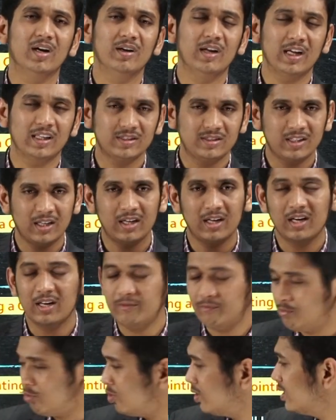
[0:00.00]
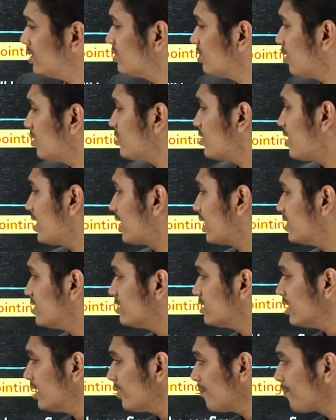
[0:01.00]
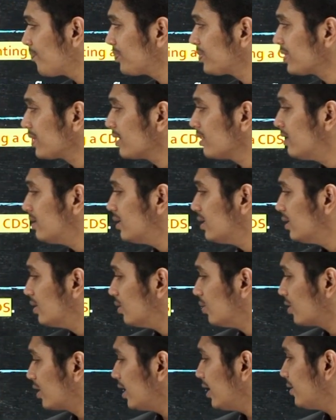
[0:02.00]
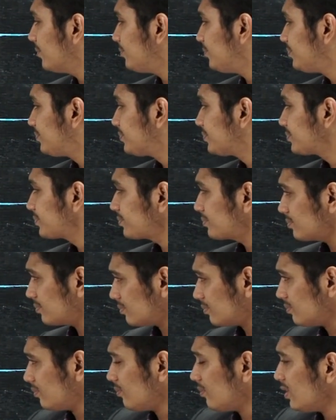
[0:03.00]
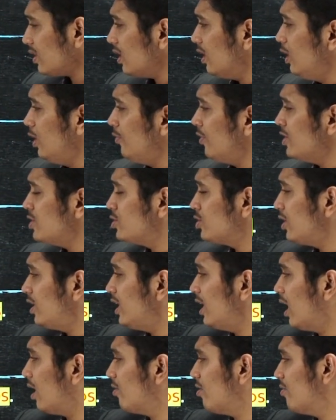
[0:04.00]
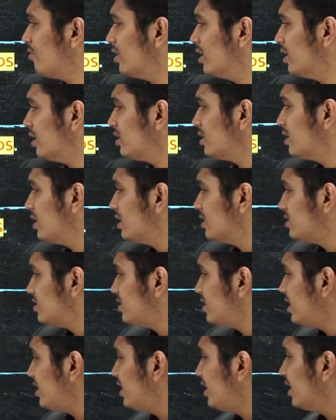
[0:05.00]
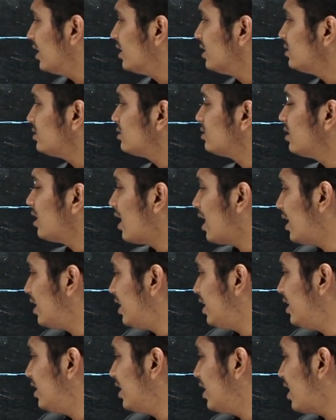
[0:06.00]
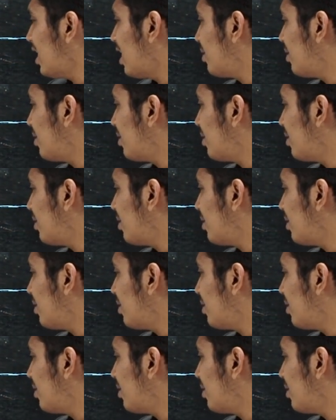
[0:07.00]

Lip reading: external influence also, I can say. Okay. Eventually, however, CDS and Indian